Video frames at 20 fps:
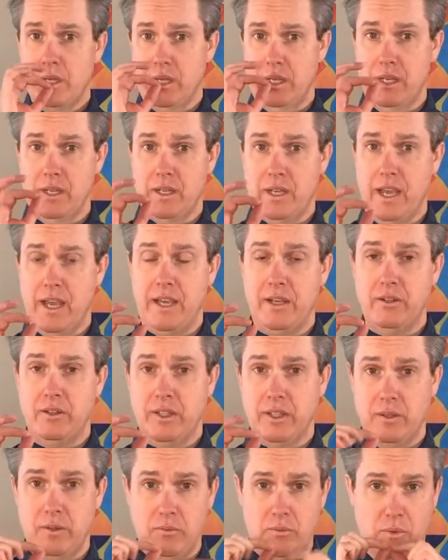
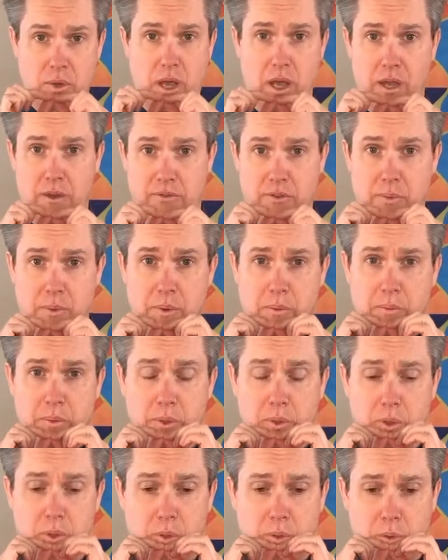inhaling from a
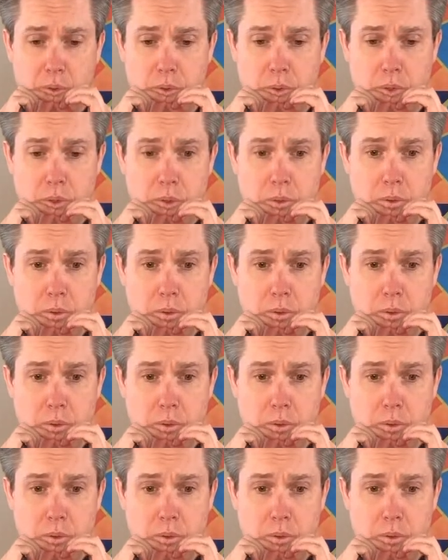balloon,